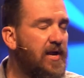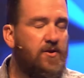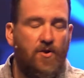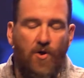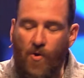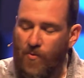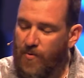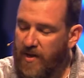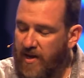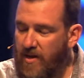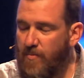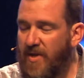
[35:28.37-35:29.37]
know that
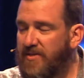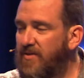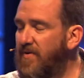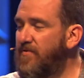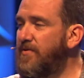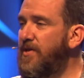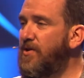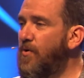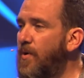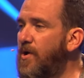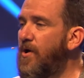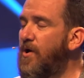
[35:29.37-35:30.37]
in the midst of everything
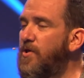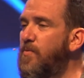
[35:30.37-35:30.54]
going on,